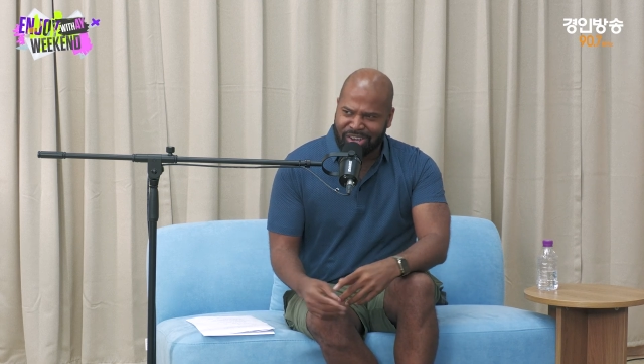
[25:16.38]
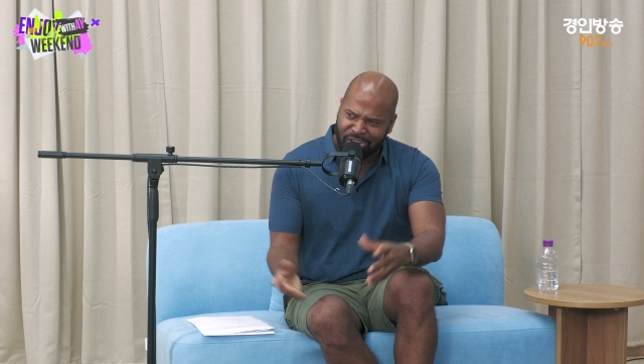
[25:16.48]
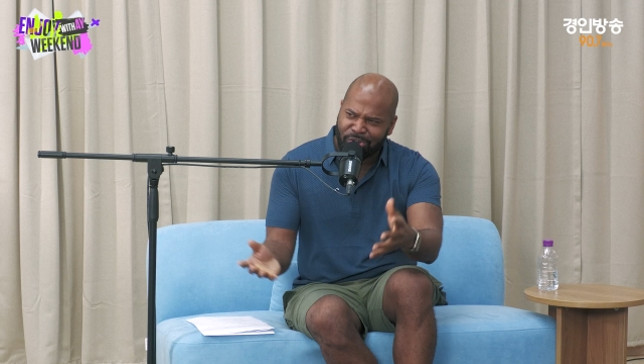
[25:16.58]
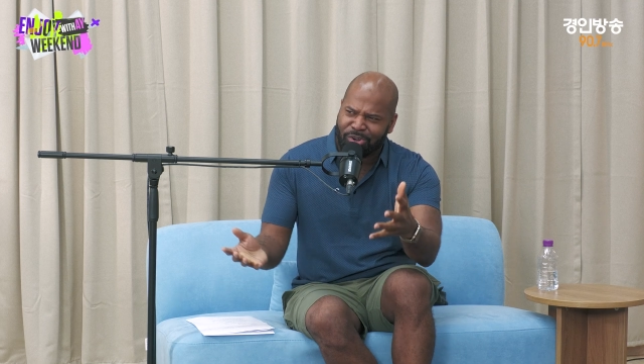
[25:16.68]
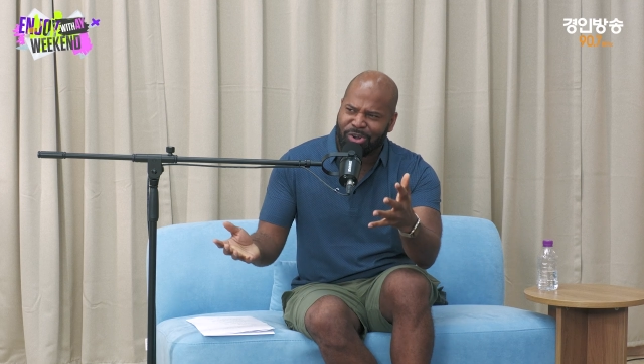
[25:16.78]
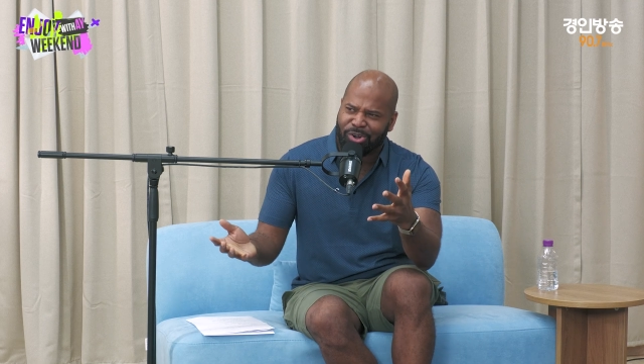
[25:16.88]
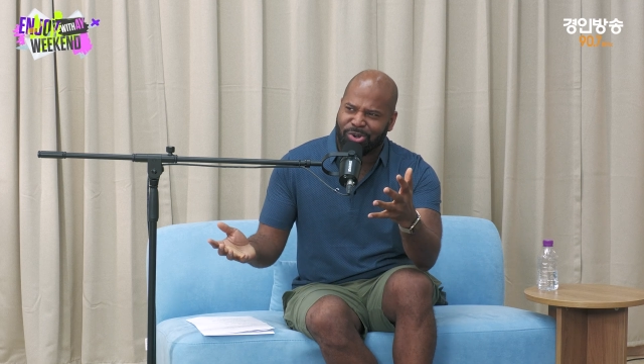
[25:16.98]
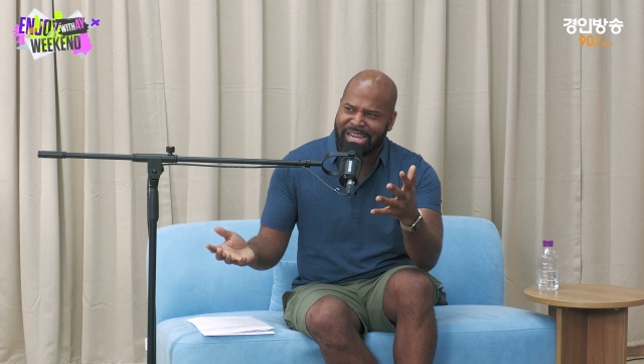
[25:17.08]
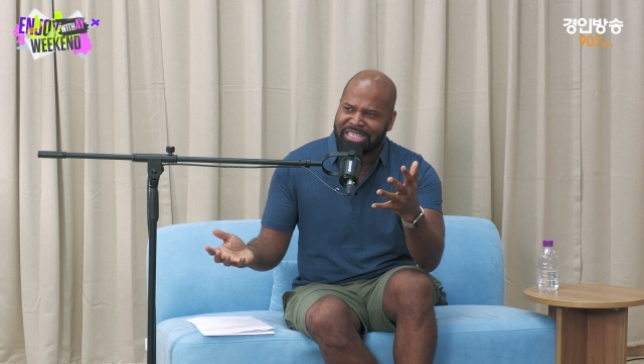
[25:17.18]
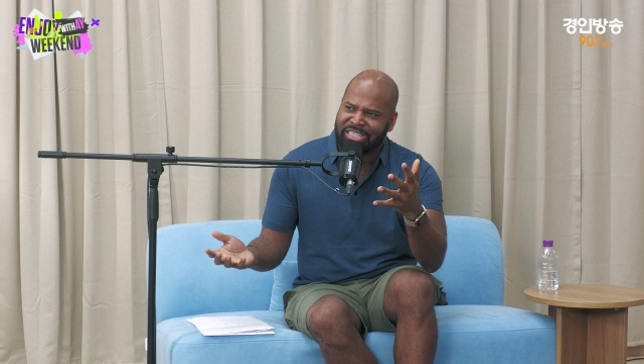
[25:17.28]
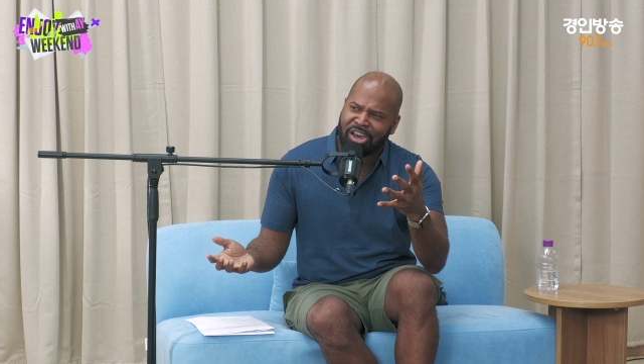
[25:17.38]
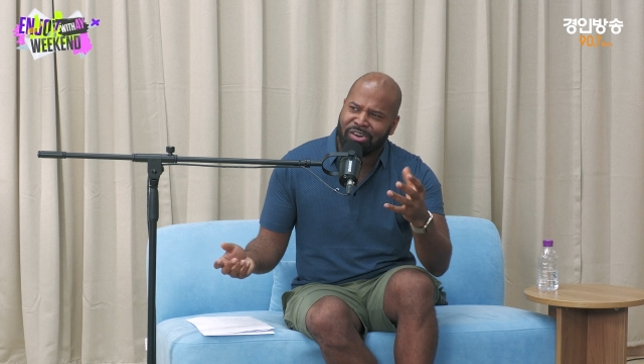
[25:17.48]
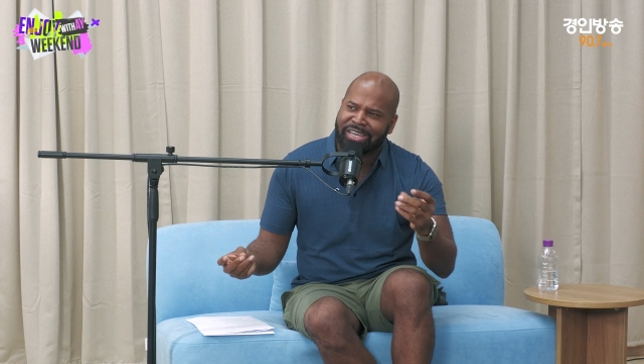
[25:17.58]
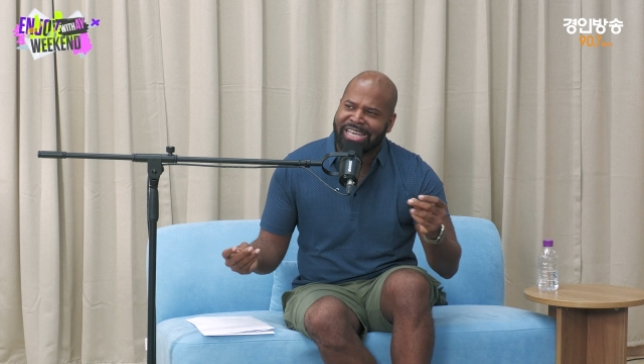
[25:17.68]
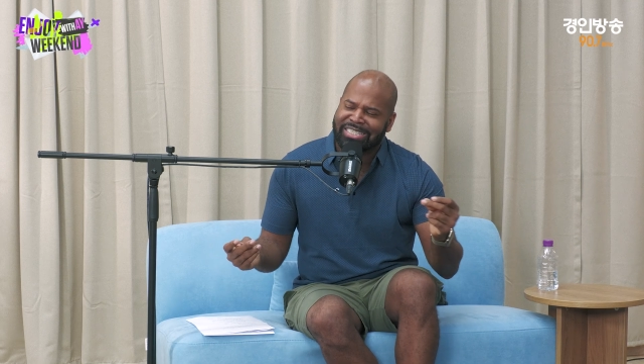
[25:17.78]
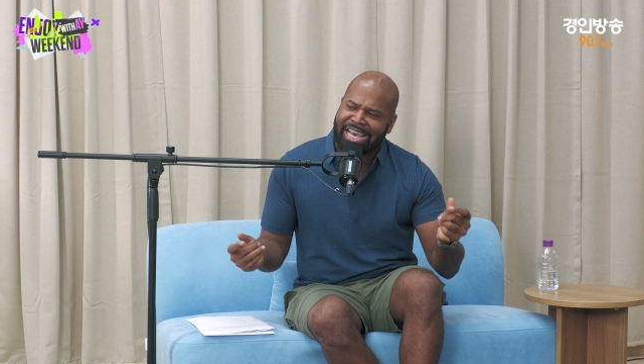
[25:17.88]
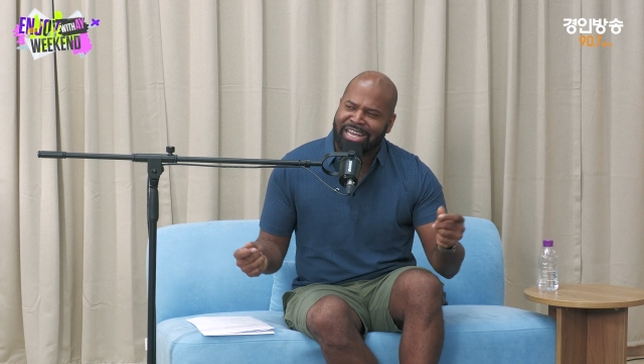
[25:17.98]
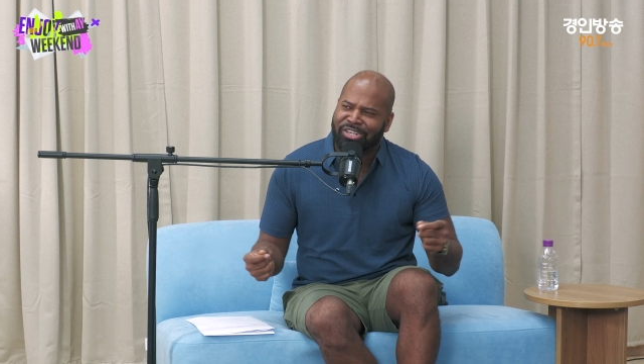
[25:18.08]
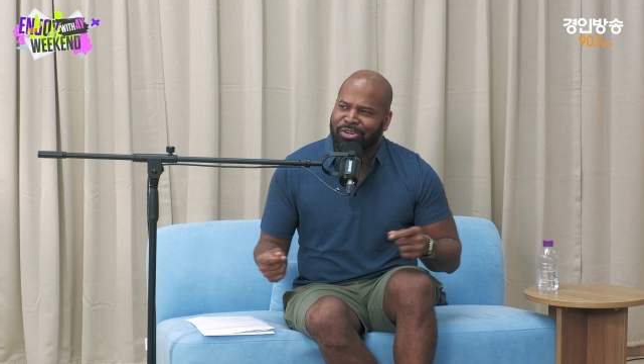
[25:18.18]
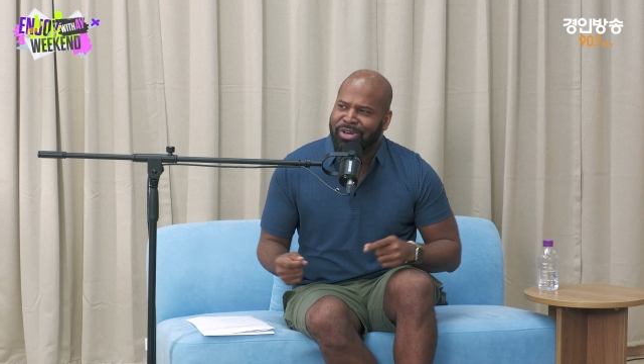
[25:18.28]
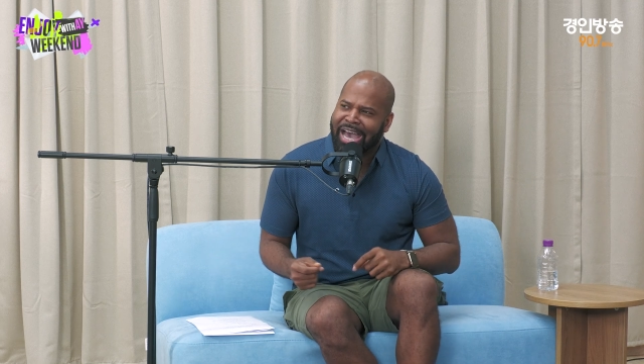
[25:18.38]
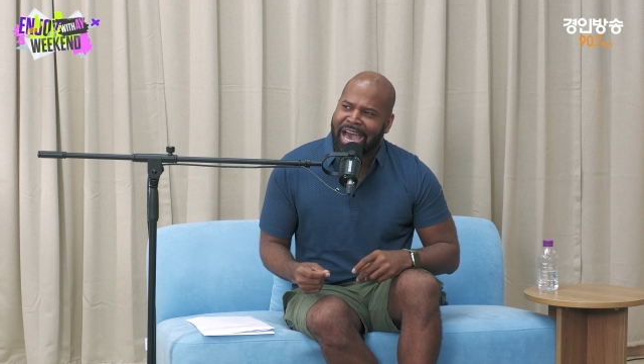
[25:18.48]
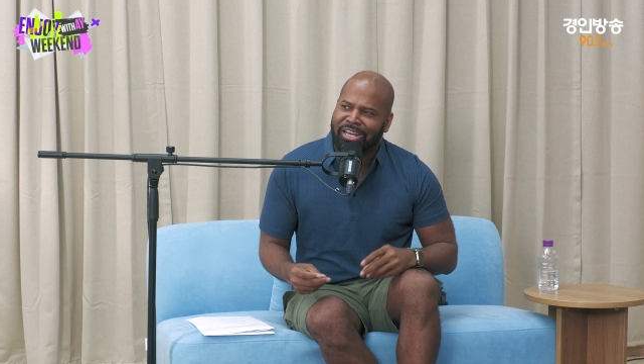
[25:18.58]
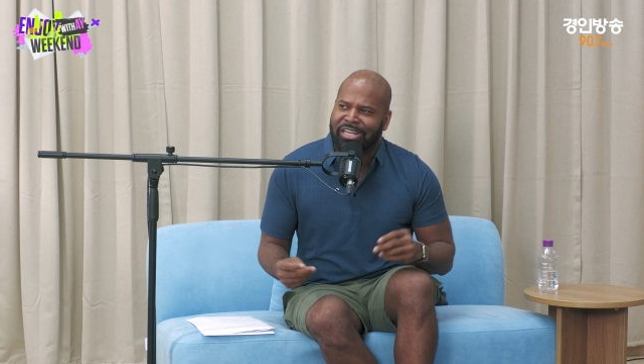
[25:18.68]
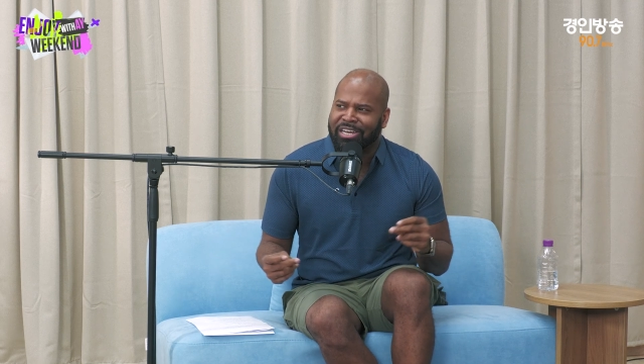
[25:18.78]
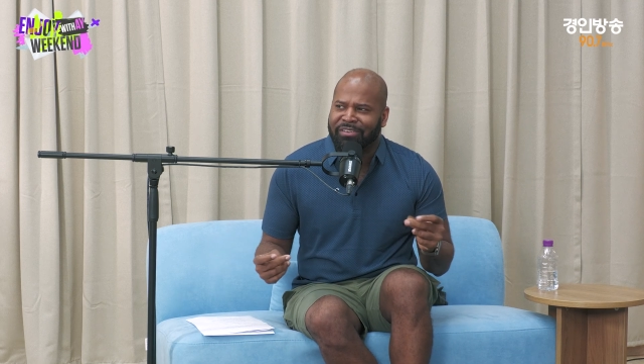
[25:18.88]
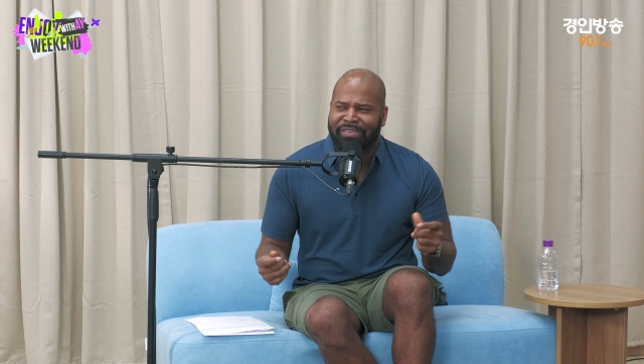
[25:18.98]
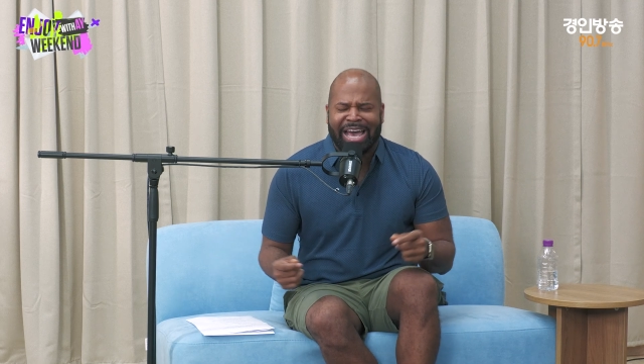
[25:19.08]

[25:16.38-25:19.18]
Oh, as long as I know how to love,